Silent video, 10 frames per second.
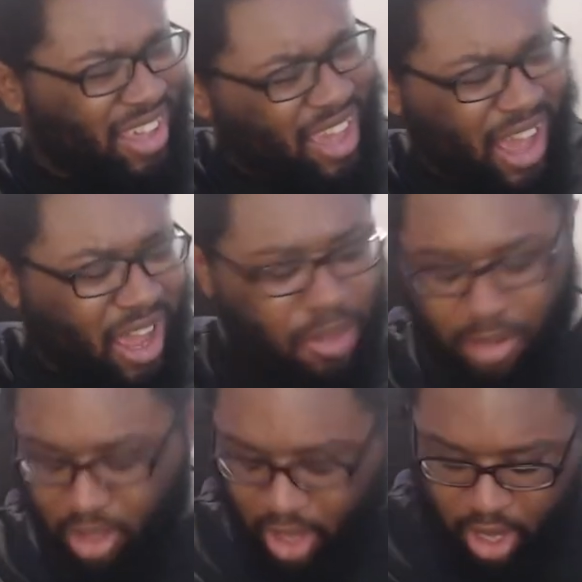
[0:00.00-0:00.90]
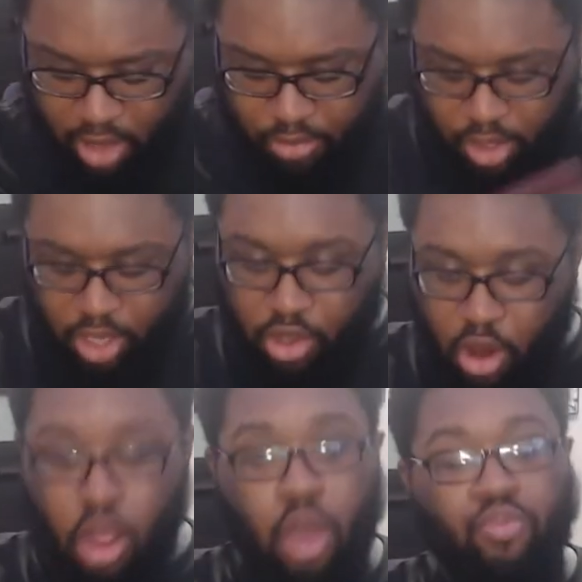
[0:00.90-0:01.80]
yeah, but uh, let's
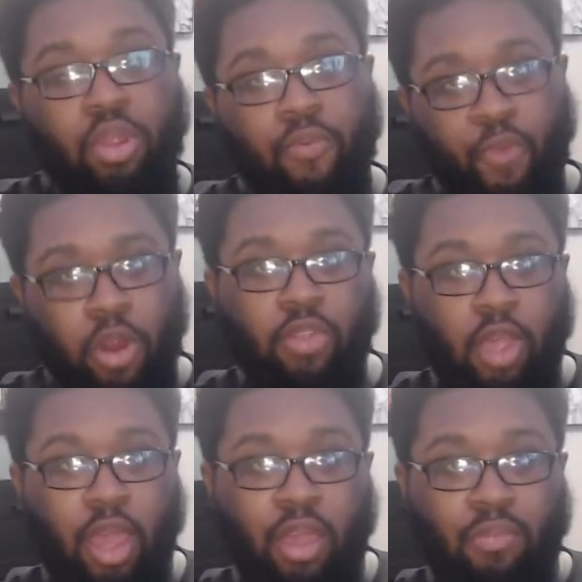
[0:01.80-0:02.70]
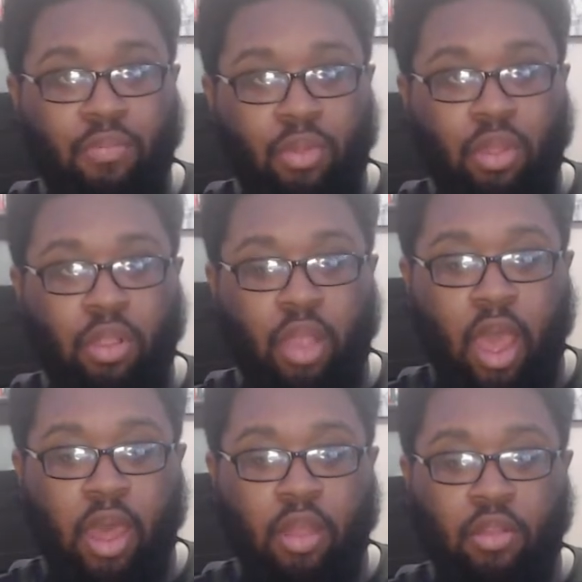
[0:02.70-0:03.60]
start off with the first game
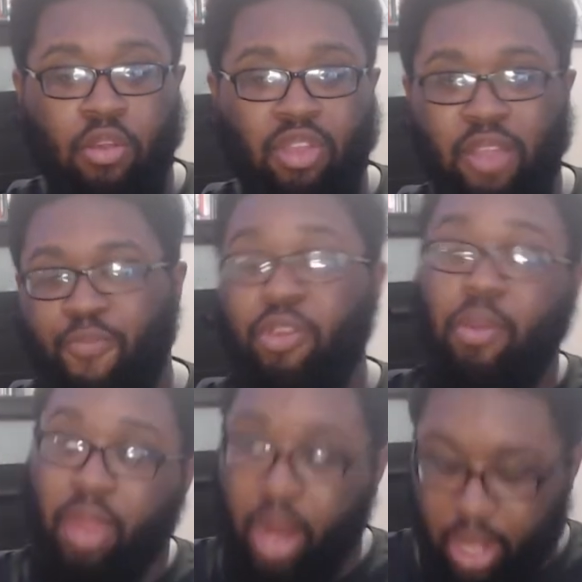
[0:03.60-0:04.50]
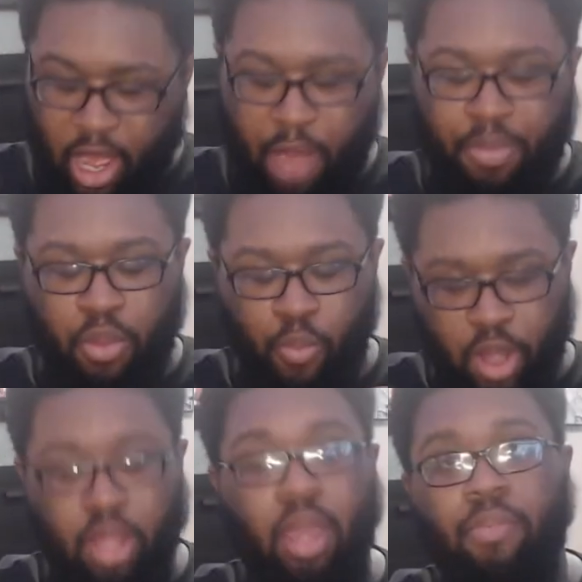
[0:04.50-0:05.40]
that it's not the first game that I got, but the
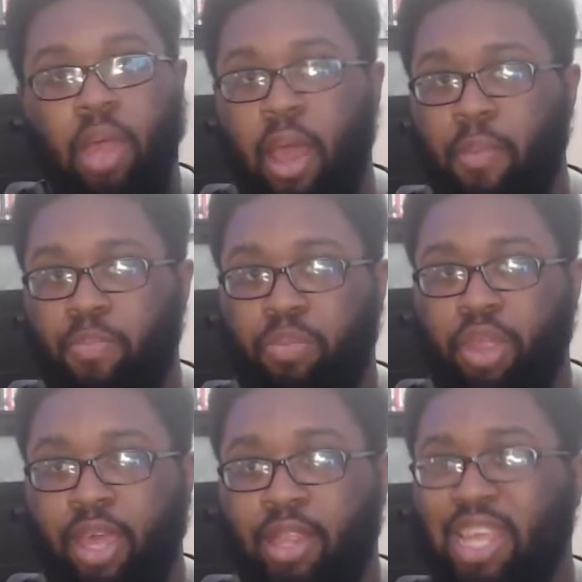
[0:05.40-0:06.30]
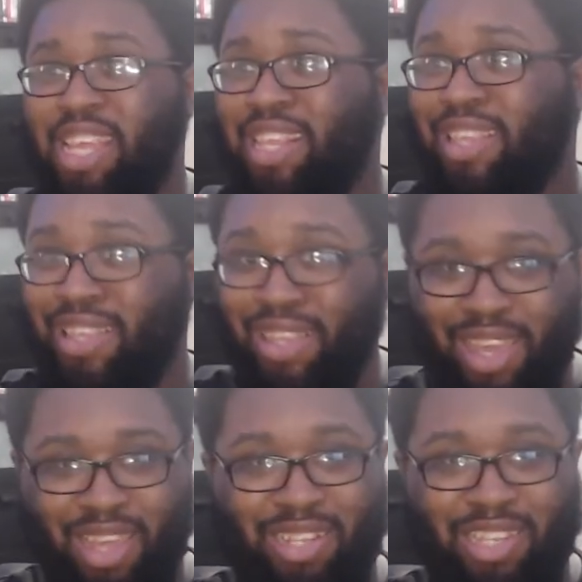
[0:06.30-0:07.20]
one game that I played the
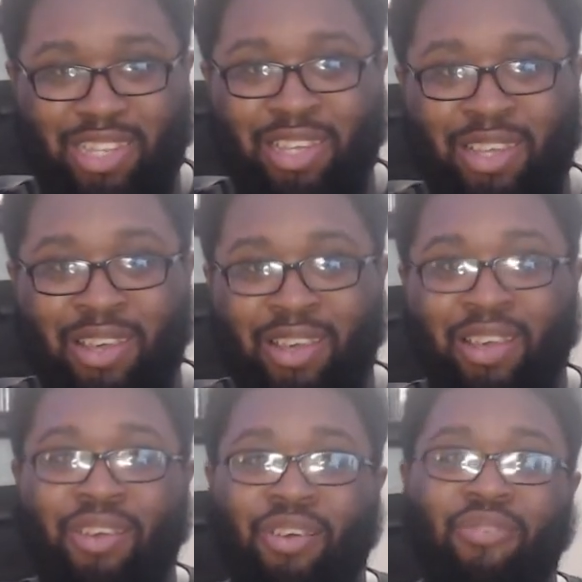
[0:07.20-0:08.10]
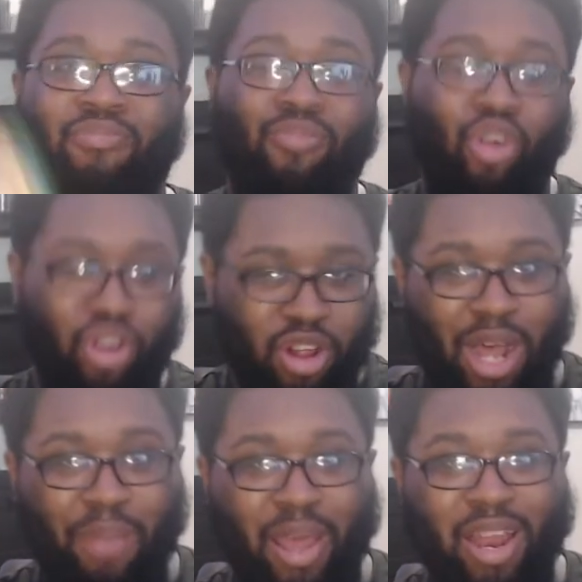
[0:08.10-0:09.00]
least Mortal
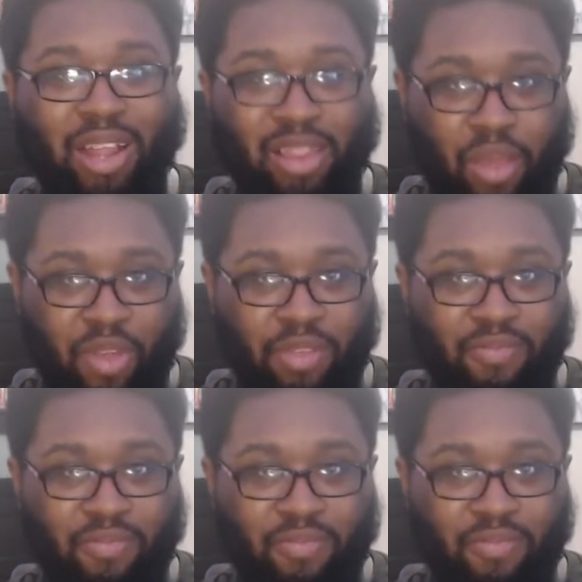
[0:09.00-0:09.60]
Kombat 11.